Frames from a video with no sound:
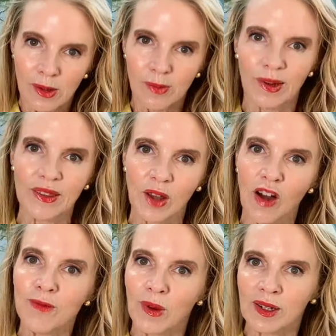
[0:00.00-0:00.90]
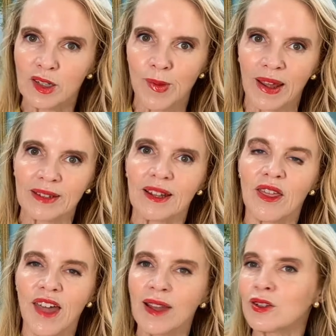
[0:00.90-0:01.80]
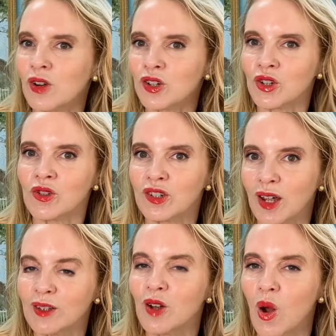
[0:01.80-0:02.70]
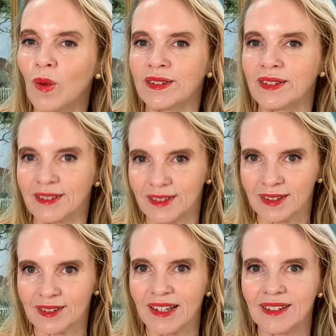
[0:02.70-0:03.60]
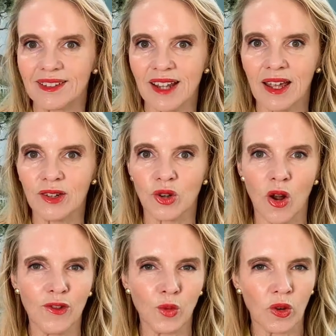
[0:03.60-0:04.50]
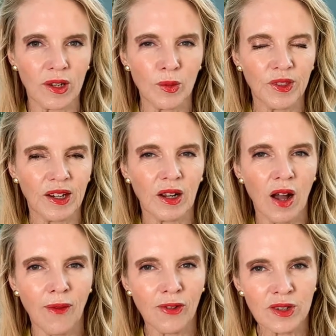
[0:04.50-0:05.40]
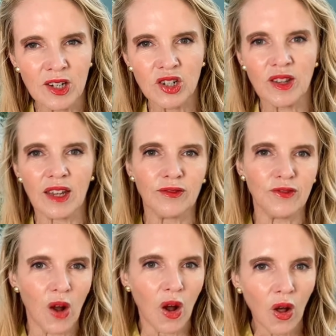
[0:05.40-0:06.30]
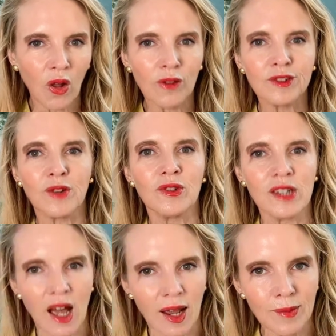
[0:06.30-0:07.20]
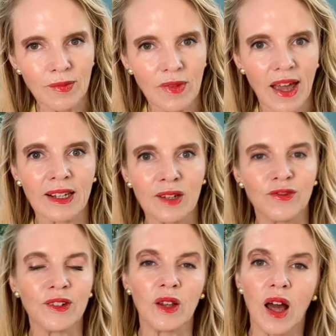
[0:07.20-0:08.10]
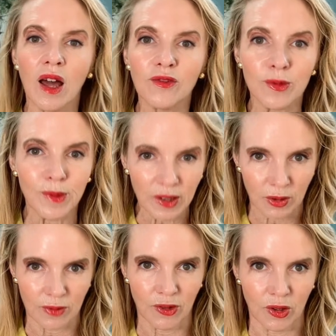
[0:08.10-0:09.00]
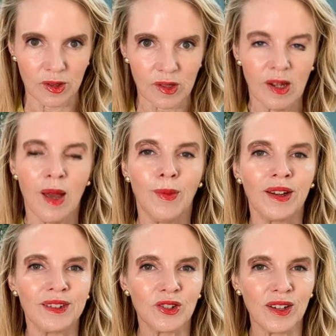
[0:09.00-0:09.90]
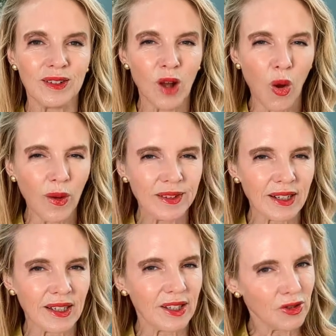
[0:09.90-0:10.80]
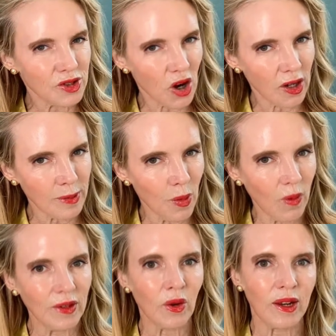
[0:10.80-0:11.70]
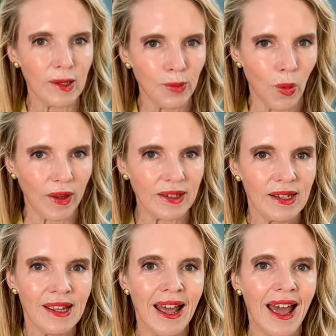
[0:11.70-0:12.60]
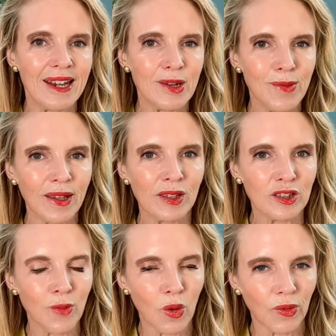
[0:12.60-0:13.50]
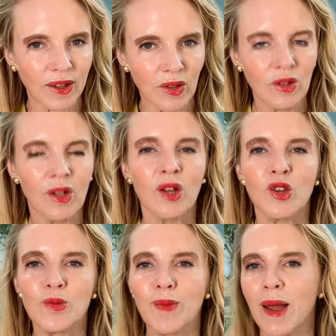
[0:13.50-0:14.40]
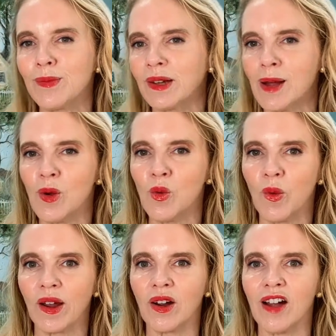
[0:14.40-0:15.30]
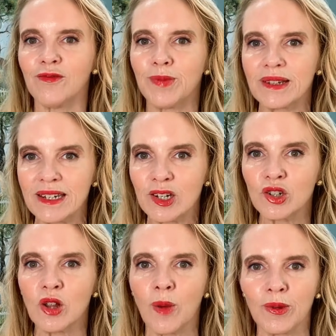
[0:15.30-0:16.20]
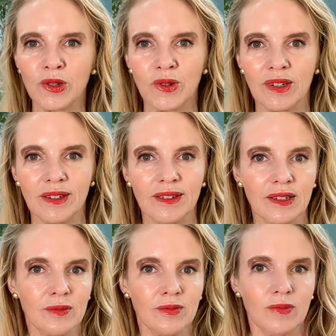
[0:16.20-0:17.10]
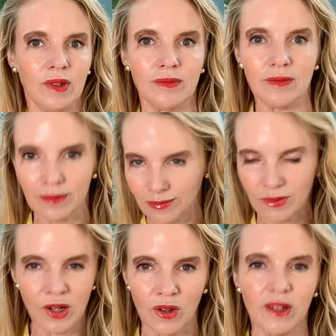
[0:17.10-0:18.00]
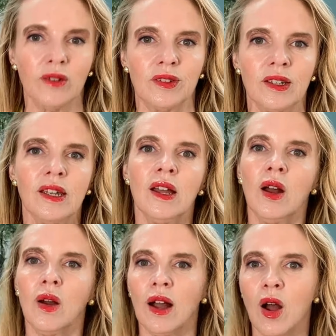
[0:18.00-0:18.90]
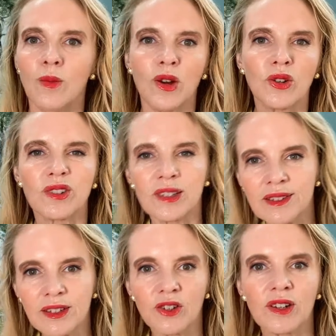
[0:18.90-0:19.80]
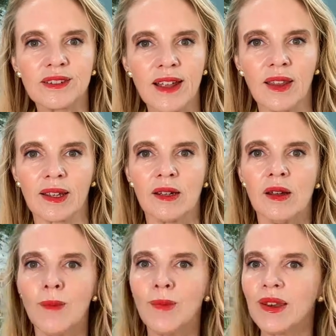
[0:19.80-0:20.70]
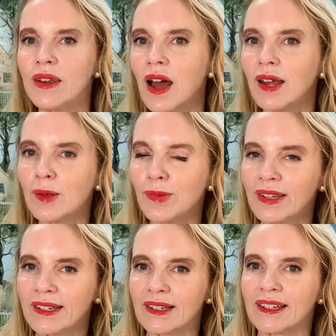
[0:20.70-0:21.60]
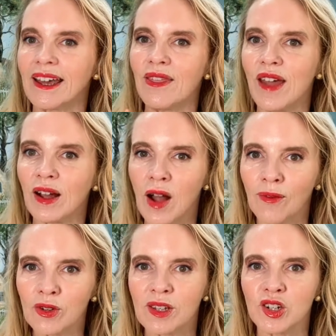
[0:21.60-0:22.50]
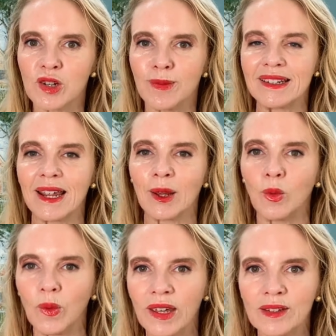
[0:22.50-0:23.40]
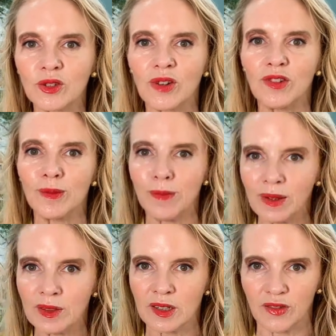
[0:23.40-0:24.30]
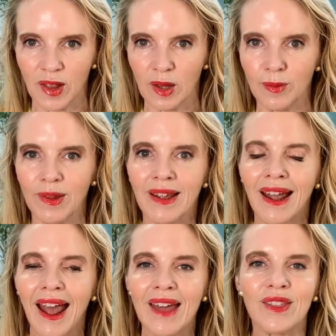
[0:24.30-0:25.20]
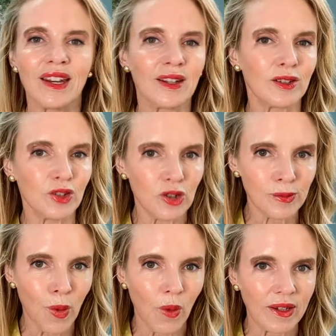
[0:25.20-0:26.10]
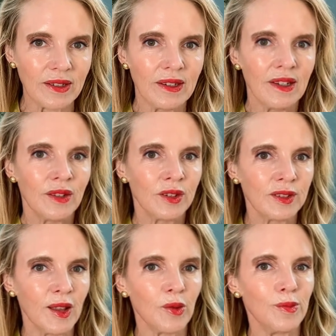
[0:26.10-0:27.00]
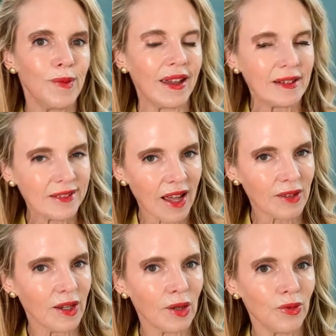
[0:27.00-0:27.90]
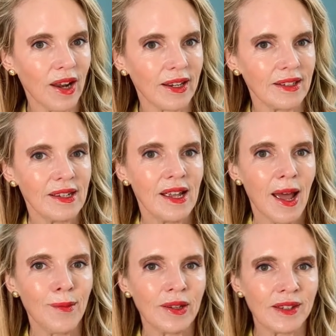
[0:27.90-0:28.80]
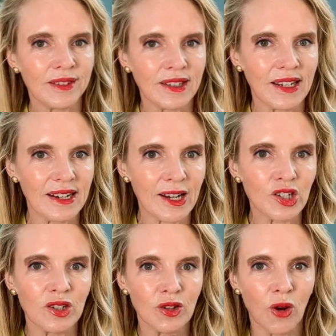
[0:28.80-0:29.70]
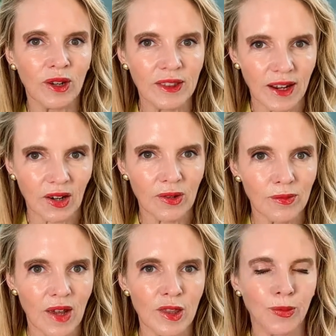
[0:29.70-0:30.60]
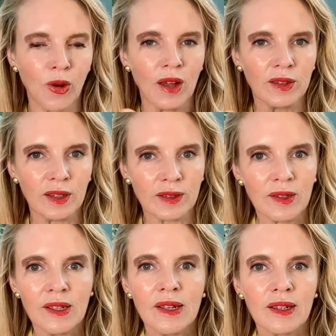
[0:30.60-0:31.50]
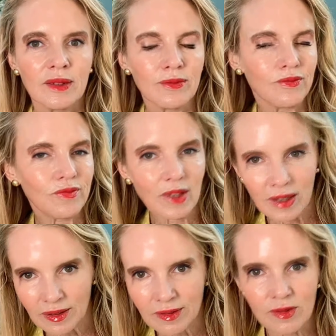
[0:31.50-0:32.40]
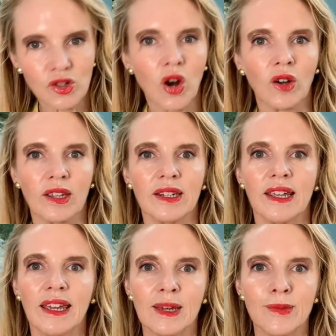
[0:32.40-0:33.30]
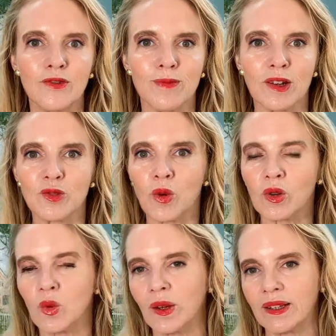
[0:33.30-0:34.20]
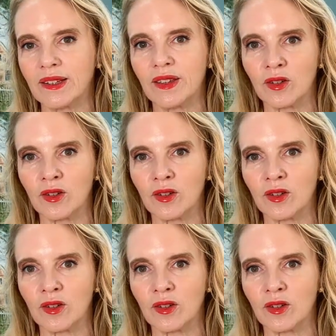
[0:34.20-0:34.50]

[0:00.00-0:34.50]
But in the off-market space, that structure doesn't always exist. Instead, you're often working within a conversation that evolves over time and can feel unfamiliar at first, because there isn't always a clear starting point or end point. And to make this more real, you might become aware of potential opportunity in Terrell Hills. A homeowner is considering selling, but not immediately. And that conversation may take weeks or even months to develop. And then at a certain point, the seller may decide they are ready. And because the connection is already there and the process is started, it can move much more quickly than a